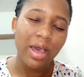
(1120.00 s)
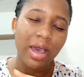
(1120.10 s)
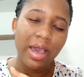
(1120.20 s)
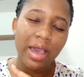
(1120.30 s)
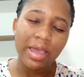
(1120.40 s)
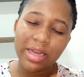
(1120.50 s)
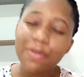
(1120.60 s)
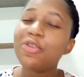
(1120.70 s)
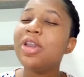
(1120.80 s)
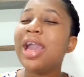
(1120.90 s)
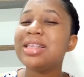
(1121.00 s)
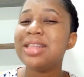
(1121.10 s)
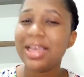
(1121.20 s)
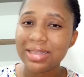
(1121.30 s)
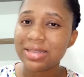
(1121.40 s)
Uh, if you guys
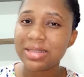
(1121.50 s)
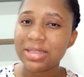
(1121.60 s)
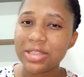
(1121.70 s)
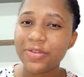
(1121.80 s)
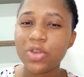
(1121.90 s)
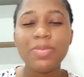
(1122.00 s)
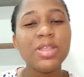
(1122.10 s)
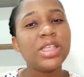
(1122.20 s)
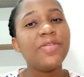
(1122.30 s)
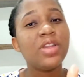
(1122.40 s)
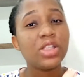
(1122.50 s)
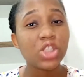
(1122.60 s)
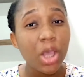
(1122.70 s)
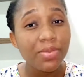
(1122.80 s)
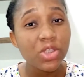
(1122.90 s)
liked this video, please give it a
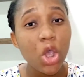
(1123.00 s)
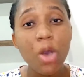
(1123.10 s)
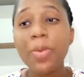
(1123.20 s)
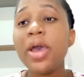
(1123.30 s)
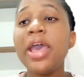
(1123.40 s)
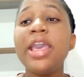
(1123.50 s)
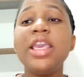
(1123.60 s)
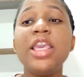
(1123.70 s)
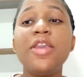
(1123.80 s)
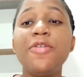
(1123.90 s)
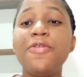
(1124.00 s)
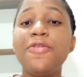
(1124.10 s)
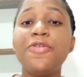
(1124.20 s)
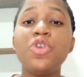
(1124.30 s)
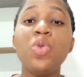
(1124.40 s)
thumbs up.
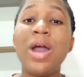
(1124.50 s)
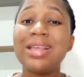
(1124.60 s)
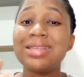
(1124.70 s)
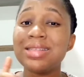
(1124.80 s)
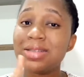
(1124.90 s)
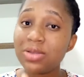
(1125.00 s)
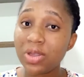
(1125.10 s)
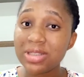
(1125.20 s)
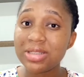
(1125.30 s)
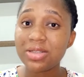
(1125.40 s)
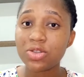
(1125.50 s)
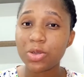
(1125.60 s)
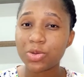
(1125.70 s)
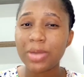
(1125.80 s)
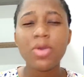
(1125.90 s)
If you are not
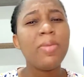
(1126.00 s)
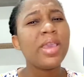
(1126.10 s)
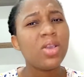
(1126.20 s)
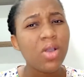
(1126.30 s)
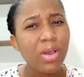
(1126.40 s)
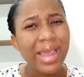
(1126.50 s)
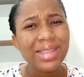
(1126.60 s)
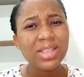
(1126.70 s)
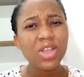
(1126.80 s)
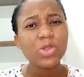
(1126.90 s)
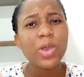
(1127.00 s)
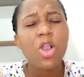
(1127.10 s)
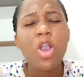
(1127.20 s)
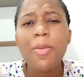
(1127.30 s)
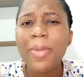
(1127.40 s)
subscribed, oh my god, I did not
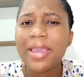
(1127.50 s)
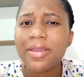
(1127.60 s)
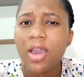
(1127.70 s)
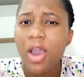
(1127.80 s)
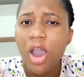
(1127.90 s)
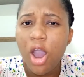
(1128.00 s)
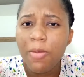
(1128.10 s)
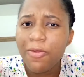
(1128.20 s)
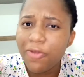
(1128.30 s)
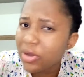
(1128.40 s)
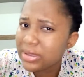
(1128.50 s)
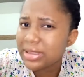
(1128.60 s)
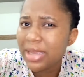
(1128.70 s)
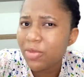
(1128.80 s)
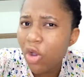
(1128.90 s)
welcome my um first
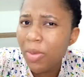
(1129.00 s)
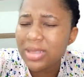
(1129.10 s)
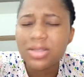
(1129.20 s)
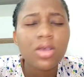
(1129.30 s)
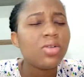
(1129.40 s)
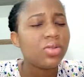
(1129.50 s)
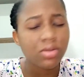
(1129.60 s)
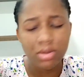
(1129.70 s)
time comers. Oh,